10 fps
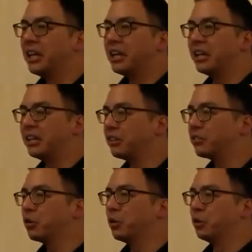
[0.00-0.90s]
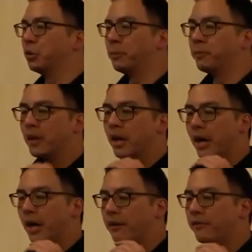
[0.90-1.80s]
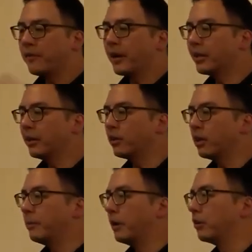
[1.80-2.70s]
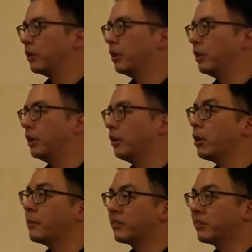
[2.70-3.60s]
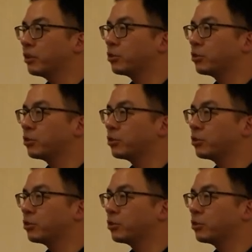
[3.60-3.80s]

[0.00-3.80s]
it is to uh, find out about the red blood cells,